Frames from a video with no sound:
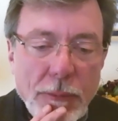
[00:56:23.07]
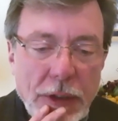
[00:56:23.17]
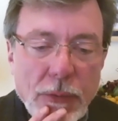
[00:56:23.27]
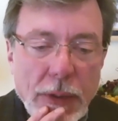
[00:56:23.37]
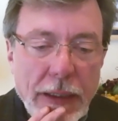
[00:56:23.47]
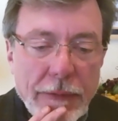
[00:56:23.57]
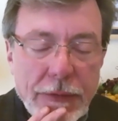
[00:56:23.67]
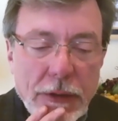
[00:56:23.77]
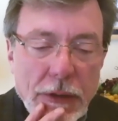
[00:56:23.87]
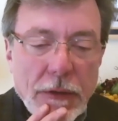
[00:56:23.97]
the moment
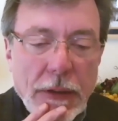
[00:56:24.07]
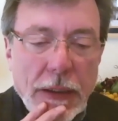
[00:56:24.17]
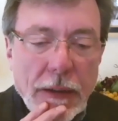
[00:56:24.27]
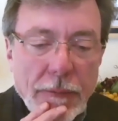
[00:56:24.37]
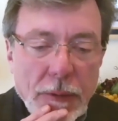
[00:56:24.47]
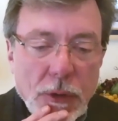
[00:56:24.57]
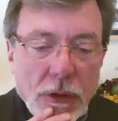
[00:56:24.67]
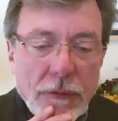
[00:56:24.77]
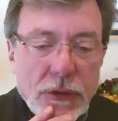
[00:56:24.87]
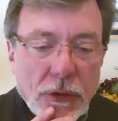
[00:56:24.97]
right after
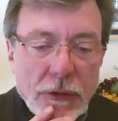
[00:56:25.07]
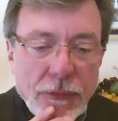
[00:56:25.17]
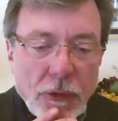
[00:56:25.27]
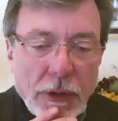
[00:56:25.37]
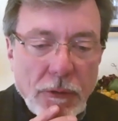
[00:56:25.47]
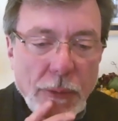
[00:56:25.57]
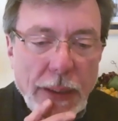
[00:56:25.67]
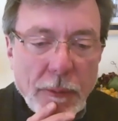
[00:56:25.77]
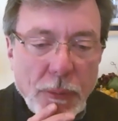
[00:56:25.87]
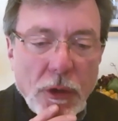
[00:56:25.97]
the murder of George
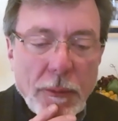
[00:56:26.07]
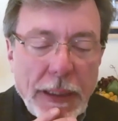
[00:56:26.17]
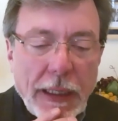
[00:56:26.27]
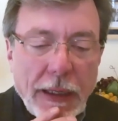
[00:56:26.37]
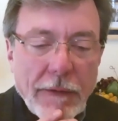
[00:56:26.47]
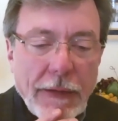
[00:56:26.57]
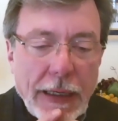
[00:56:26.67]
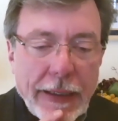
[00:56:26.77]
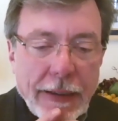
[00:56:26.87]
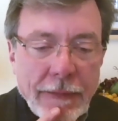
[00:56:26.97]
Floyd when we had a board meeting
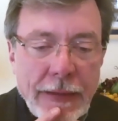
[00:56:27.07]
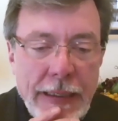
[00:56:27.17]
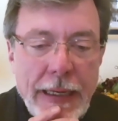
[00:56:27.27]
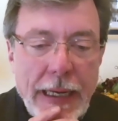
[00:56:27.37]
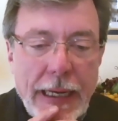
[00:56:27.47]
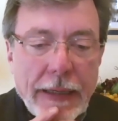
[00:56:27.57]
at Alina.